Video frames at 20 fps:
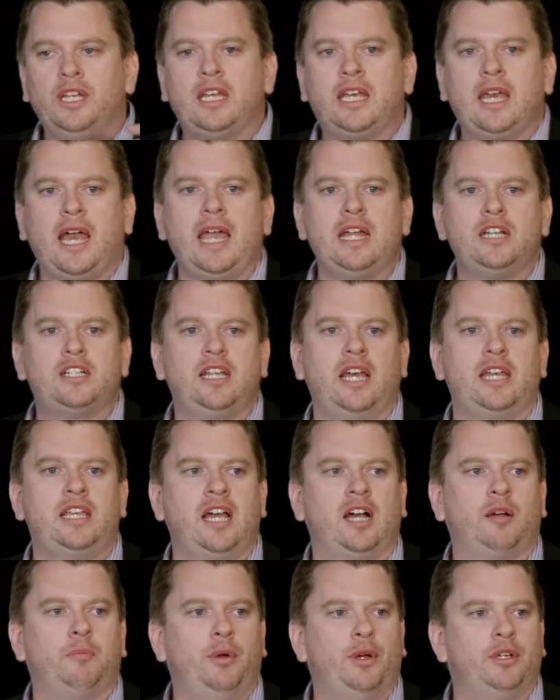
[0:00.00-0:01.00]
engage that
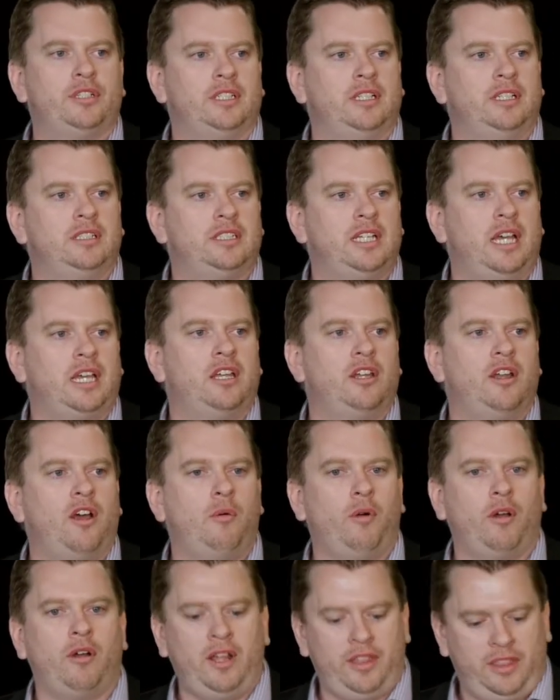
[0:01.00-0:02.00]
young person and say, you
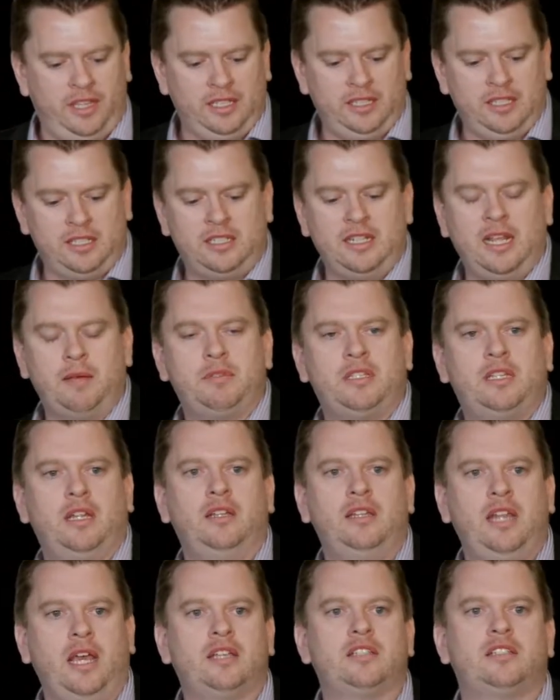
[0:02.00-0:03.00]
know what, I think this
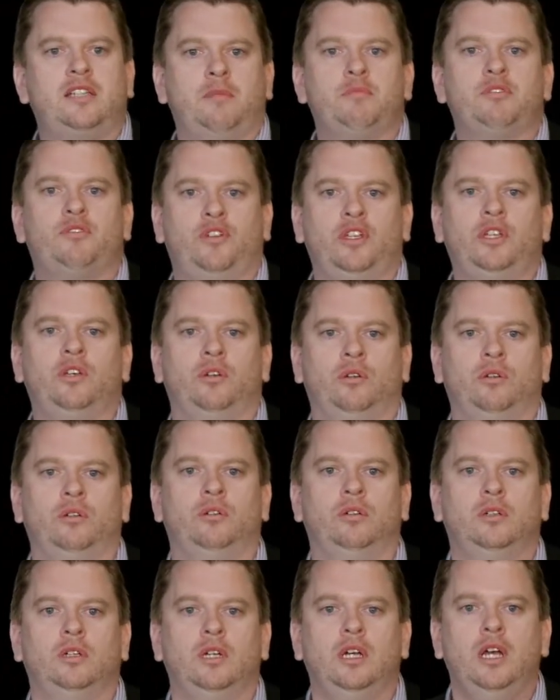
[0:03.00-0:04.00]
next, next step's for you.
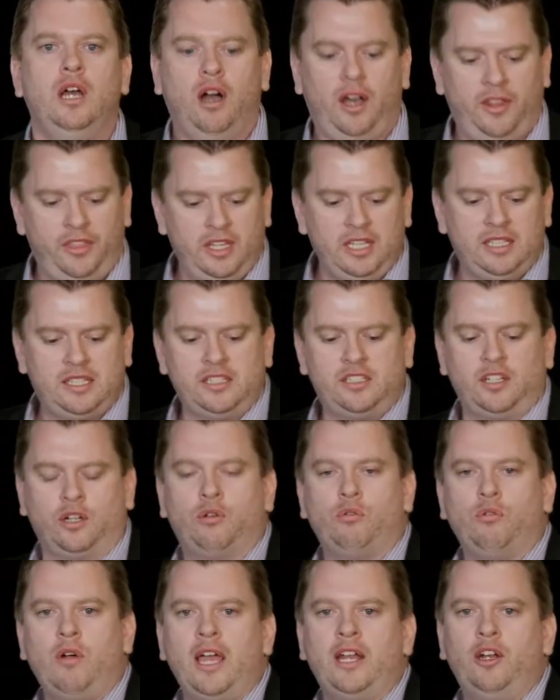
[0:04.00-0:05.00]
I think there's a
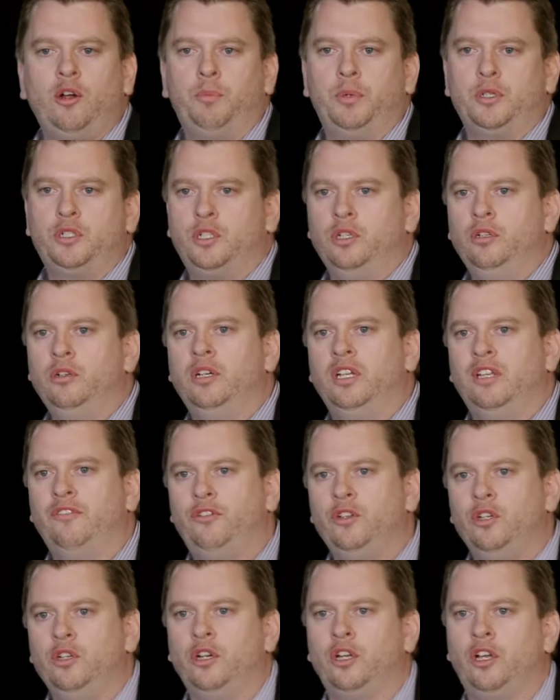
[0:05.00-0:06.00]
great opportunity
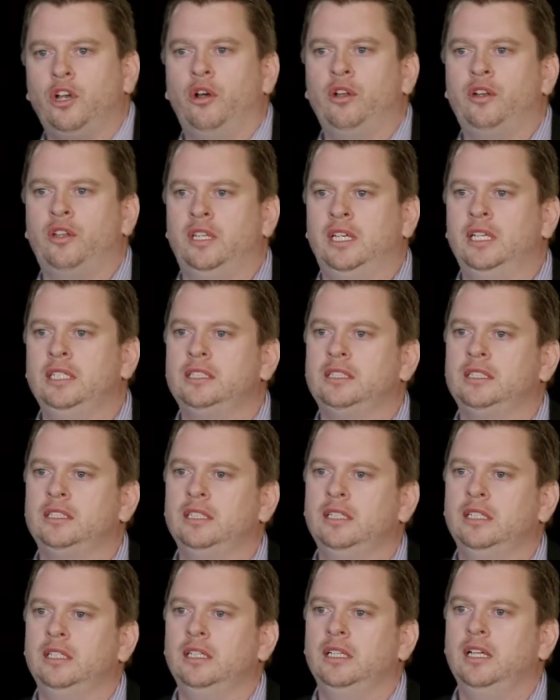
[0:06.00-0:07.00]
for you to go to this.
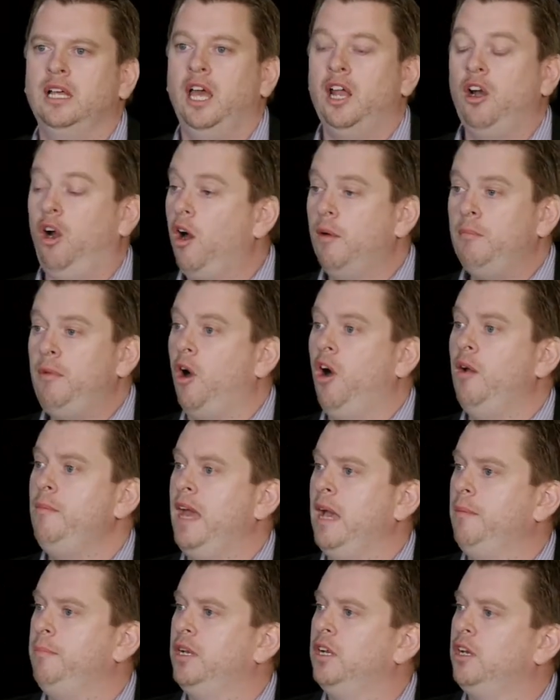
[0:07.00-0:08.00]
And I'm, I'm
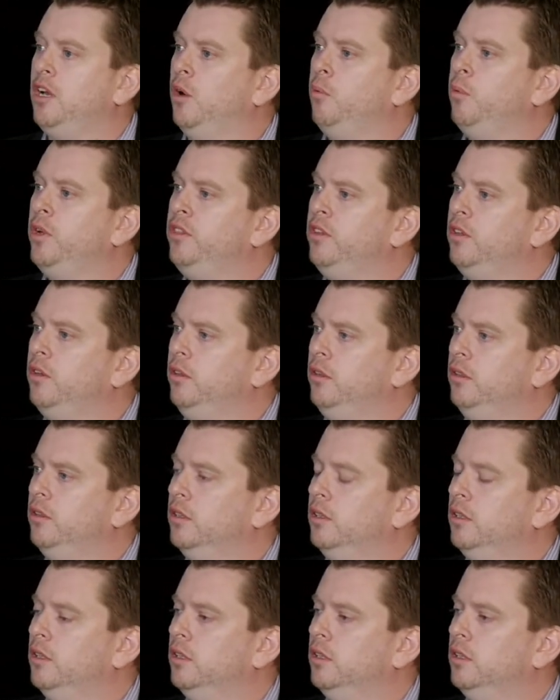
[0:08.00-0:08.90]
happy to go with you,